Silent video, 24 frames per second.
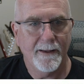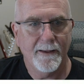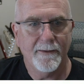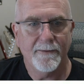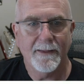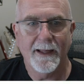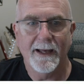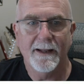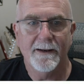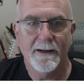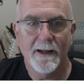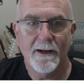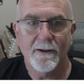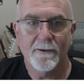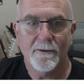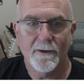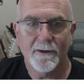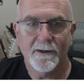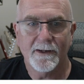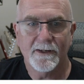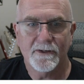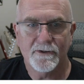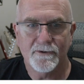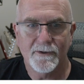They are no
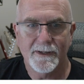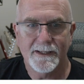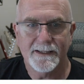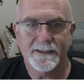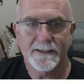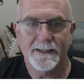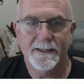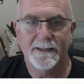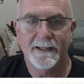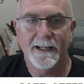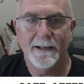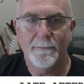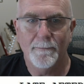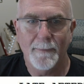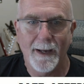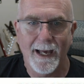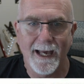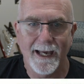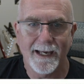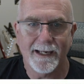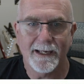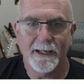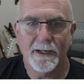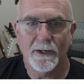longer dressed in their
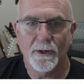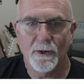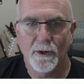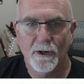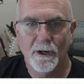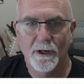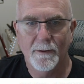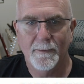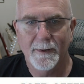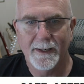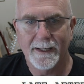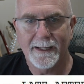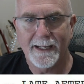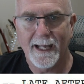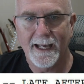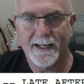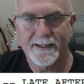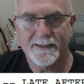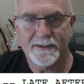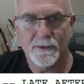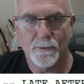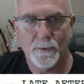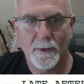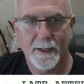baggy urban
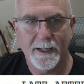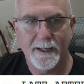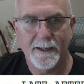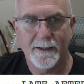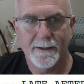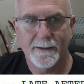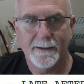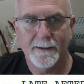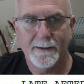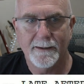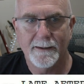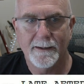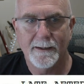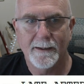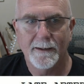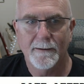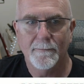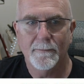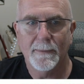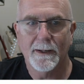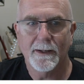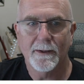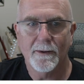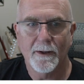gangster wear,
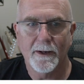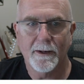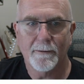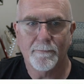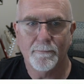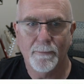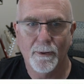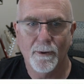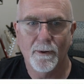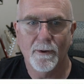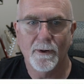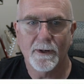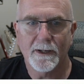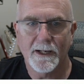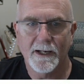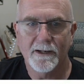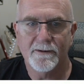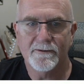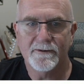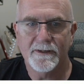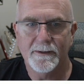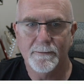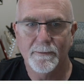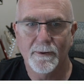but like poor
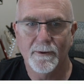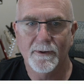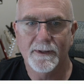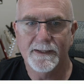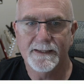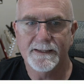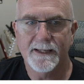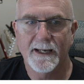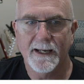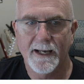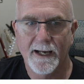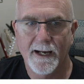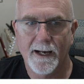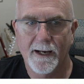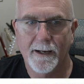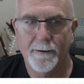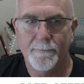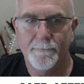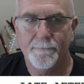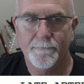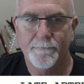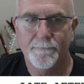country boys they are.